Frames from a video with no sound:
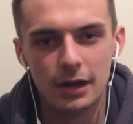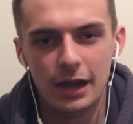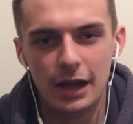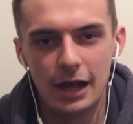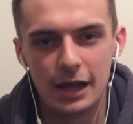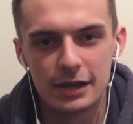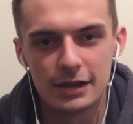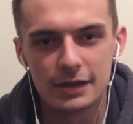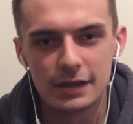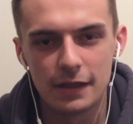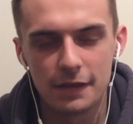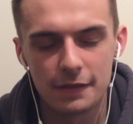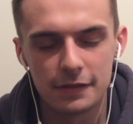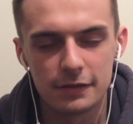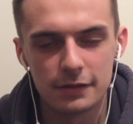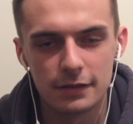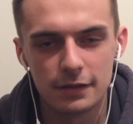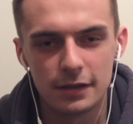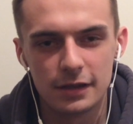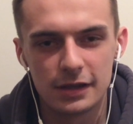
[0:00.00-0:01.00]
and I
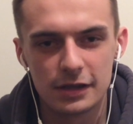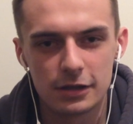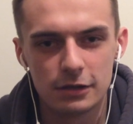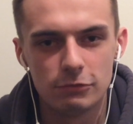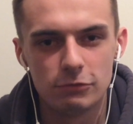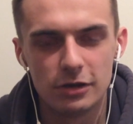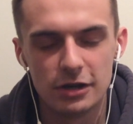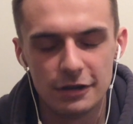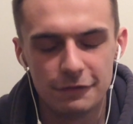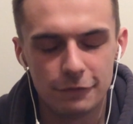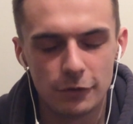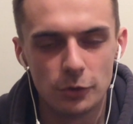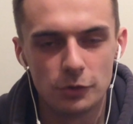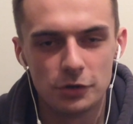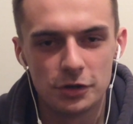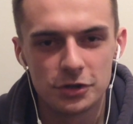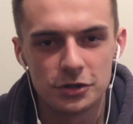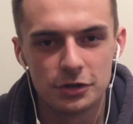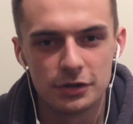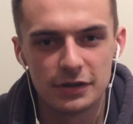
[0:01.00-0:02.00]
think that he can really
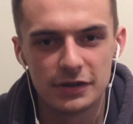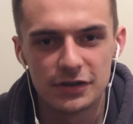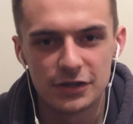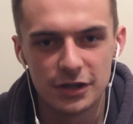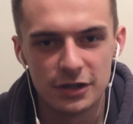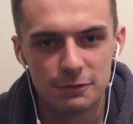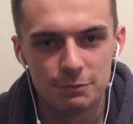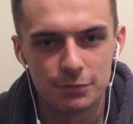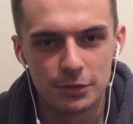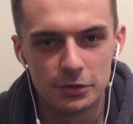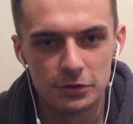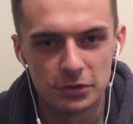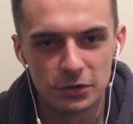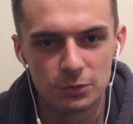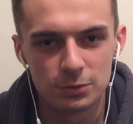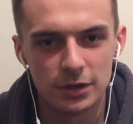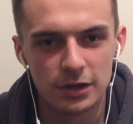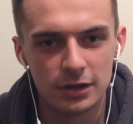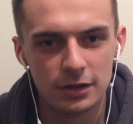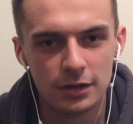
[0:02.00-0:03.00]
flourish under Steve Bruce as
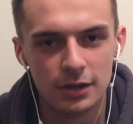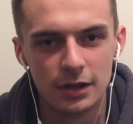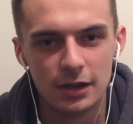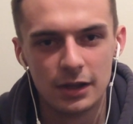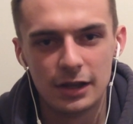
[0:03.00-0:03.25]
well,